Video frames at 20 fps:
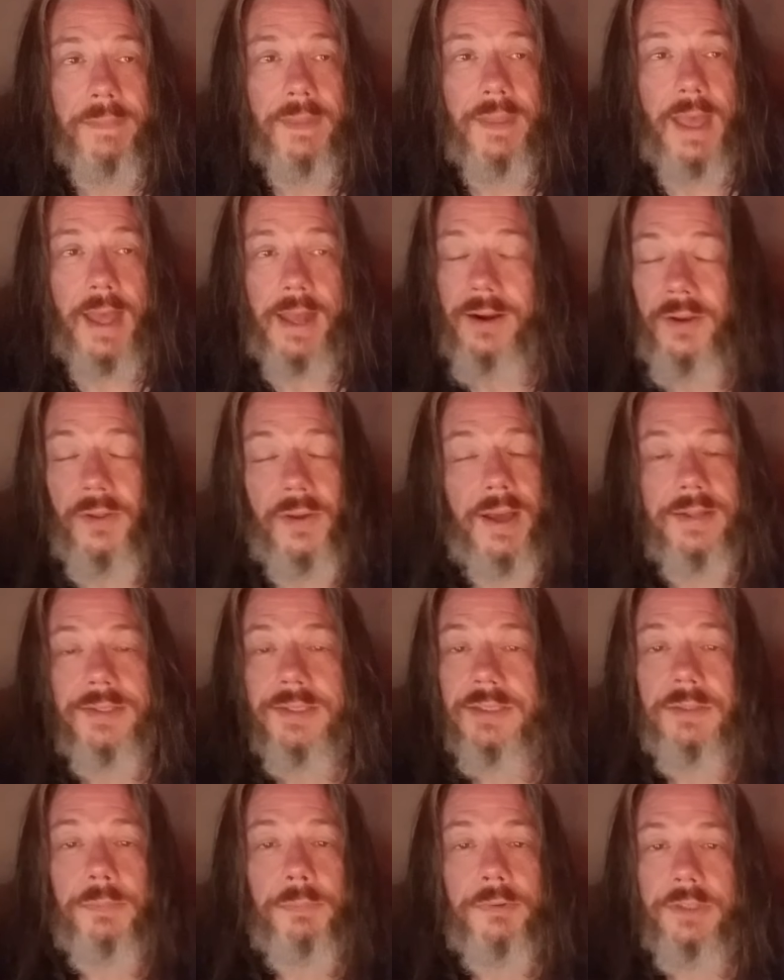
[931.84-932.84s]
I don't know. I
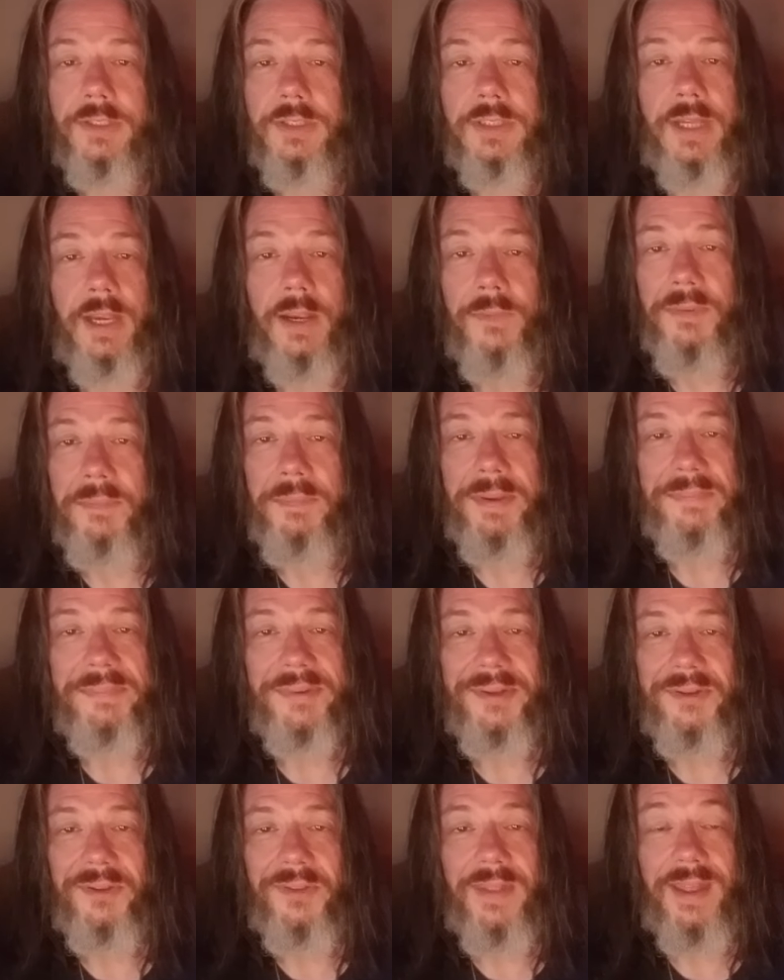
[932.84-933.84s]
just appreciate when people
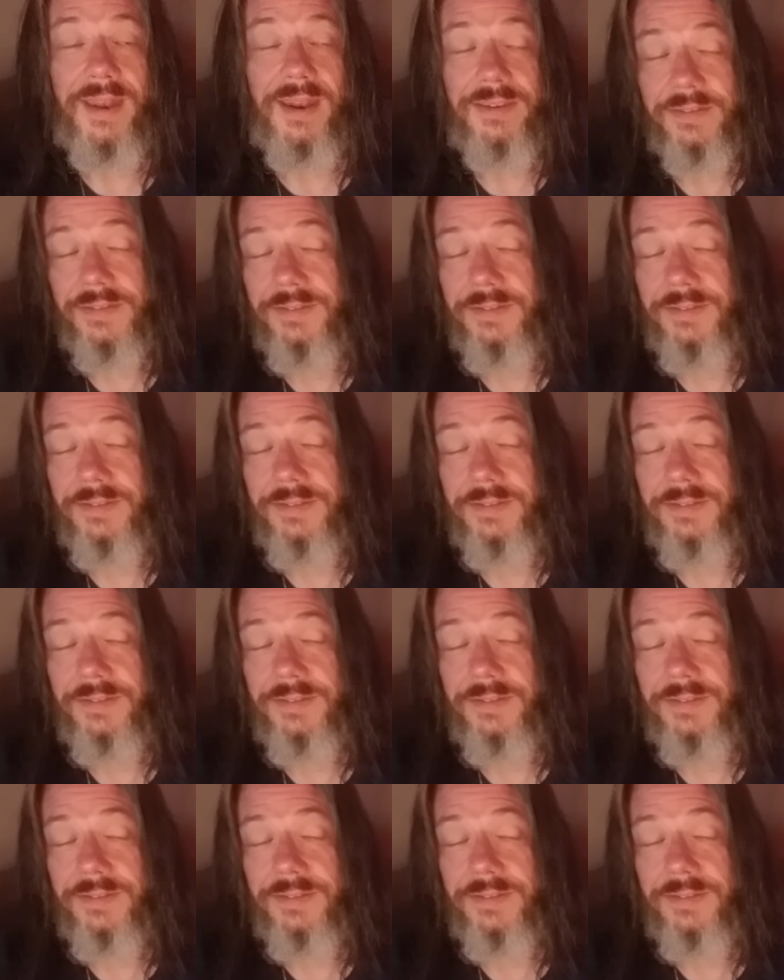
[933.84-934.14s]
do that.